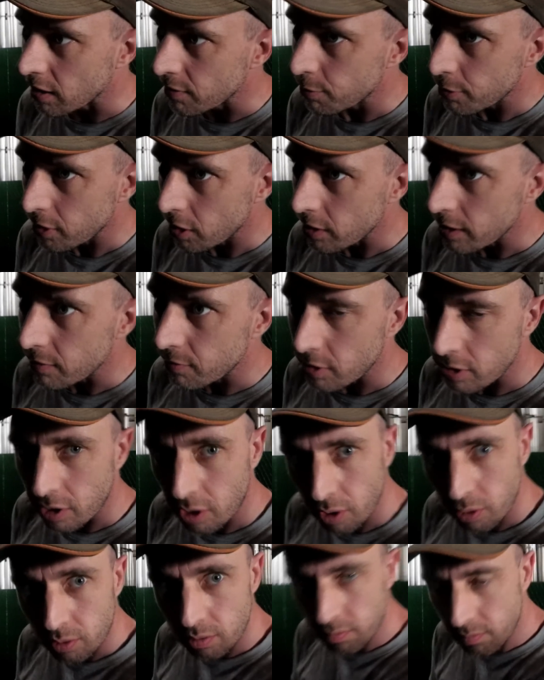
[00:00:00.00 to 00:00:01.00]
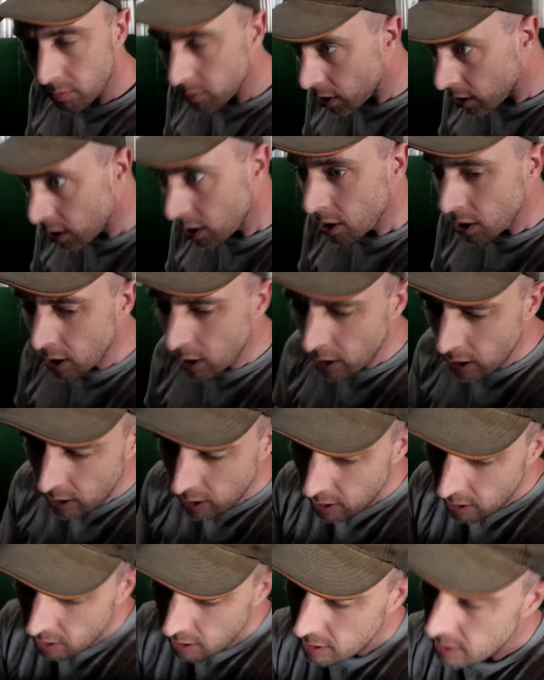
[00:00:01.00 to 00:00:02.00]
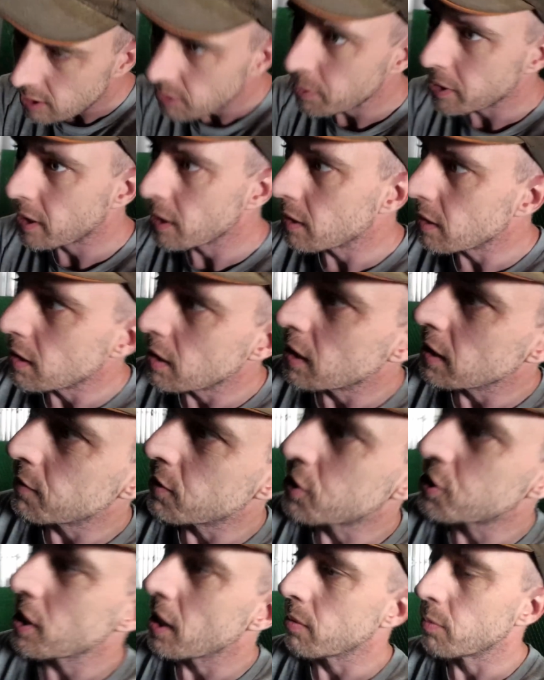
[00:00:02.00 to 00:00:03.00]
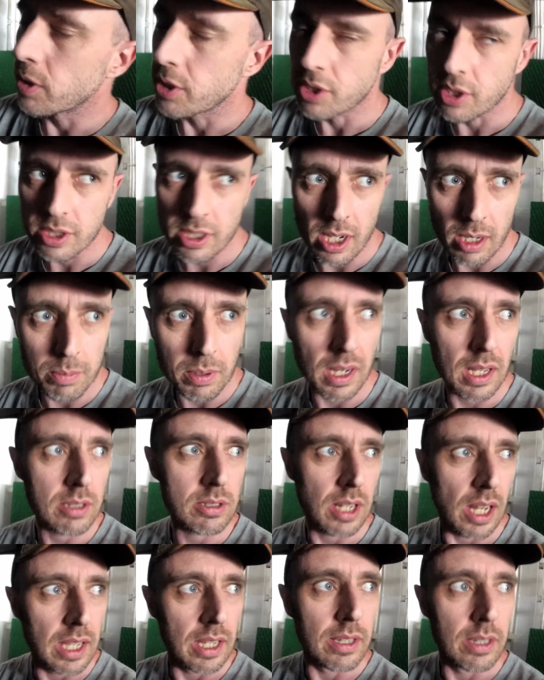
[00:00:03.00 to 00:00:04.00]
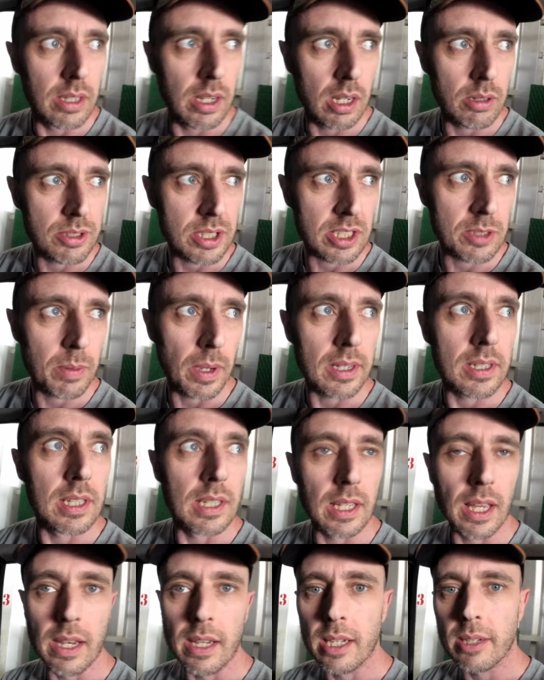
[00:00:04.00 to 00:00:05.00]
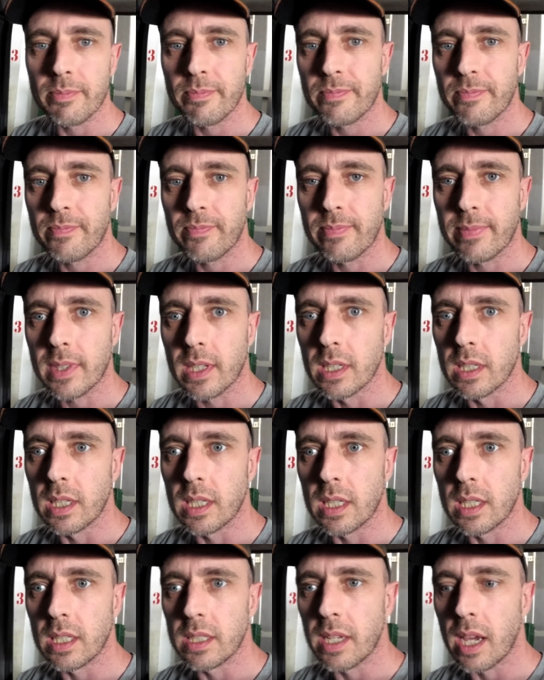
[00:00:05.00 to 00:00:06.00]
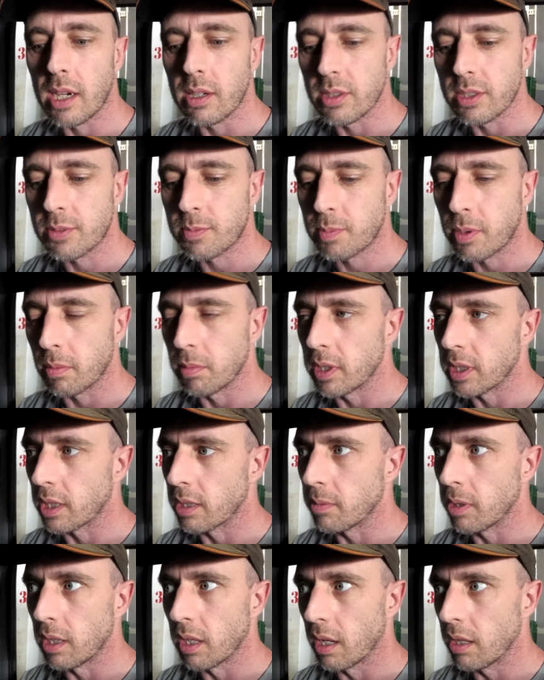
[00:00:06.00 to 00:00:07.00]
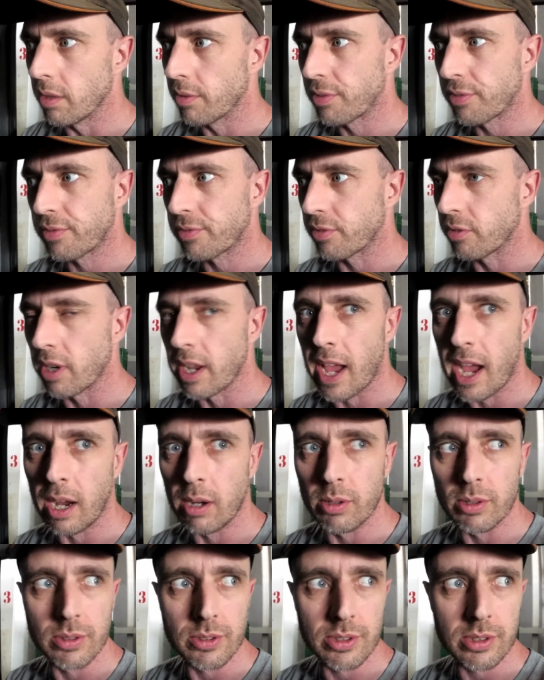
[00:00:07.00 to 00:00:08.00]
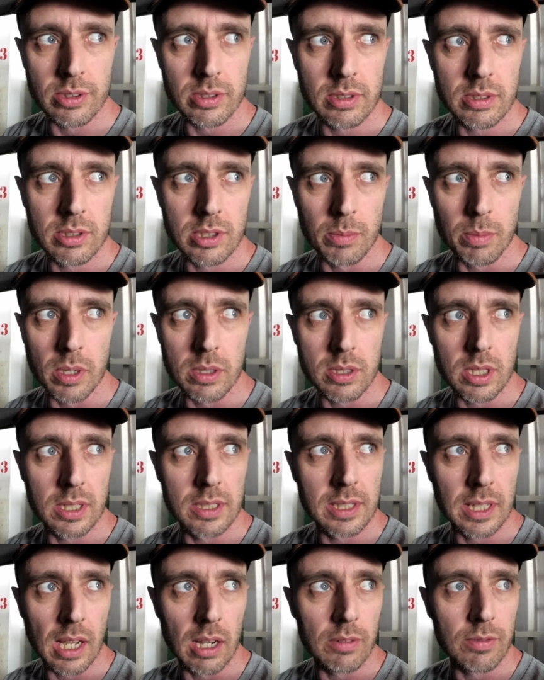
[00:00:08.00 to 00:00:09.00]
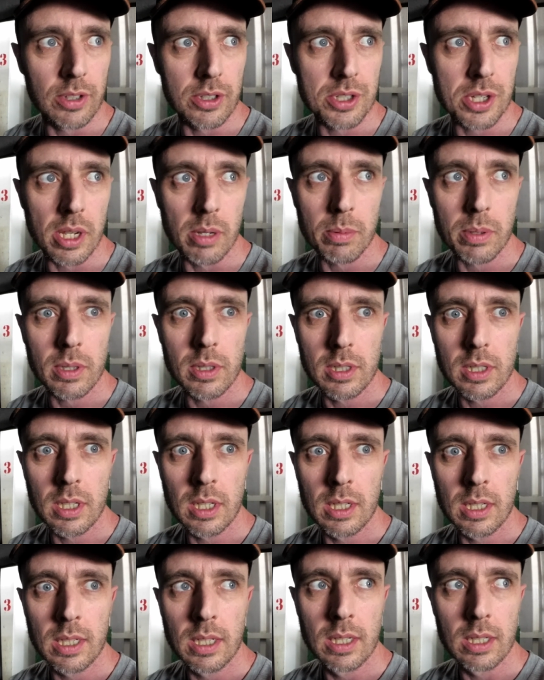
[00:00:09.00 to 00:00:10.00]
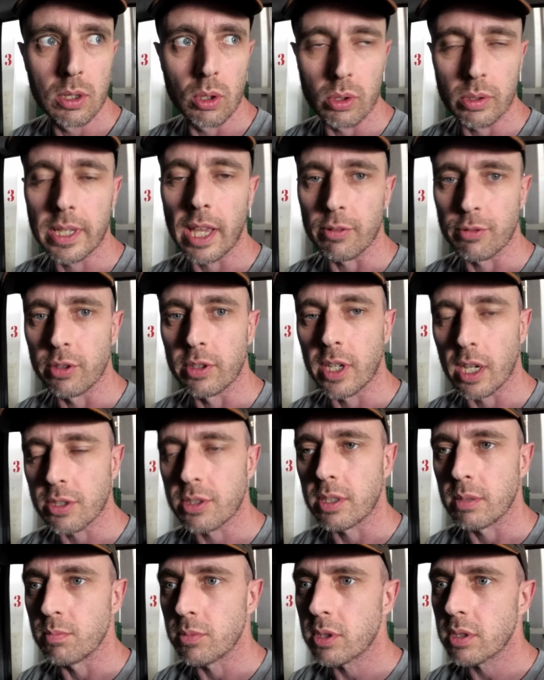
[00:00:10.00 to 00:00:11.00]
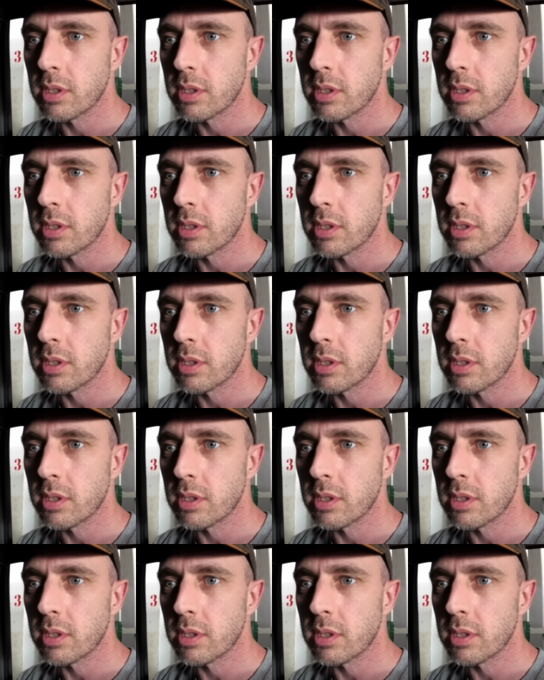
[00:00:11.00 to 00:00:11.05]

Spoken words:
We got given the call. We can leave the ship, which is a couple hours later than I was expecting to get here. And now it's probably going to be like 3 hours supposedly to get off the ship or get through customs.